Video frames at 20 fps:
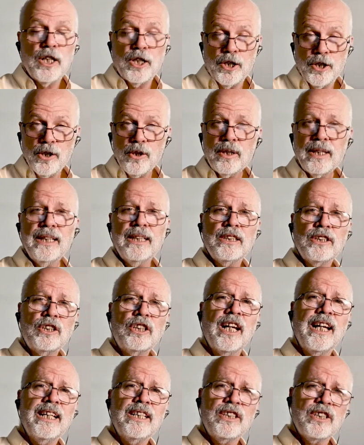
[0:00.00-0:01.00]
You can
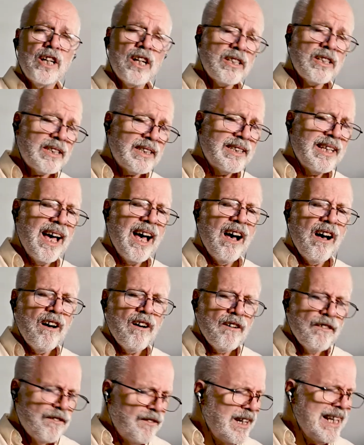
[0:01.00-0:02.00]
change
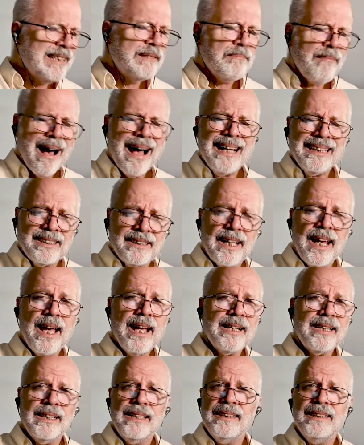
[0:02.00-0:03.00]
yourself, it might
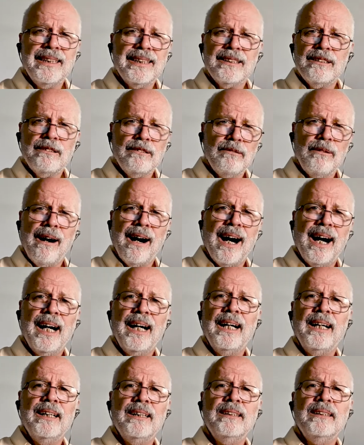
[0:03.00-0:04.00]
take a little
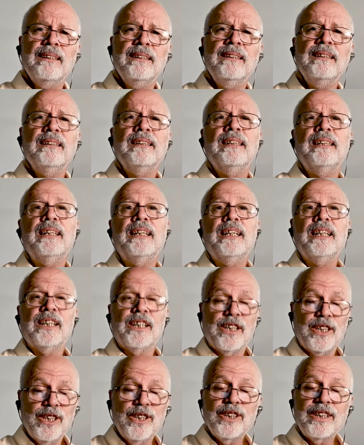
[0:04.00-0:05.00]
while.
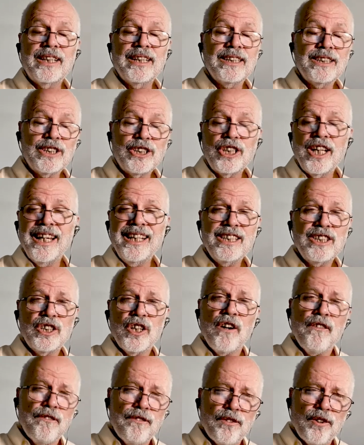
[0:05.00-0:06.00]
You can change
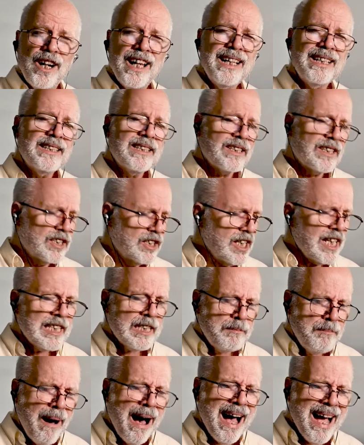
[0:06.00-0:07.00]
your friends
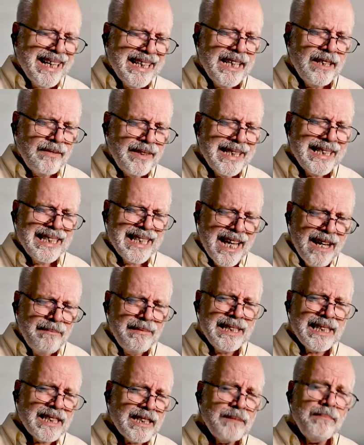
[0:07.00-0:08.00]
just by giving them
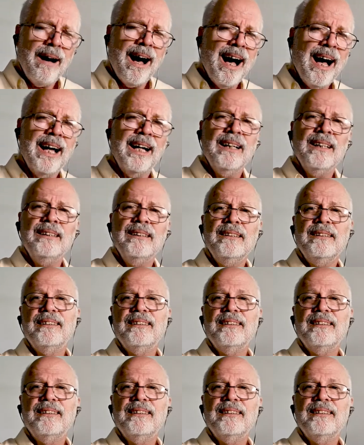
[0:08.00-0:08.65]
a smile.